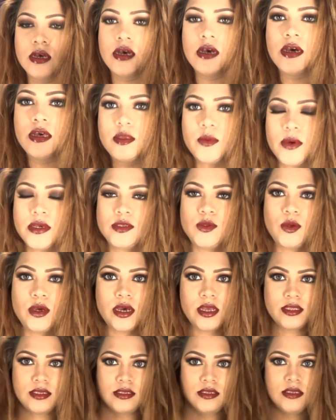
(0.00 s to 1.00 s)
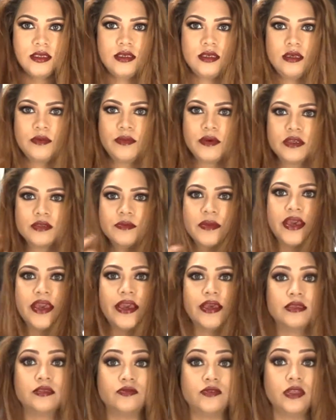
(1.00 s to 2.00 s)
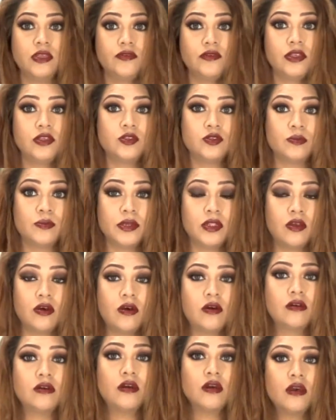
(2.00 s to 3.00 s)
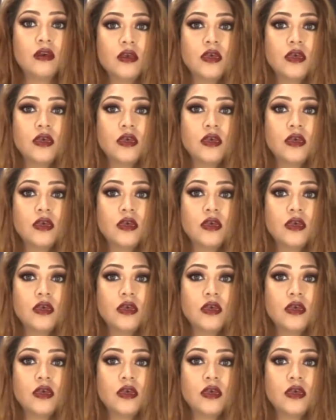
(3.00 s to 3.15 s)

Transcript: otherwise you can't see, because my hair is really super long.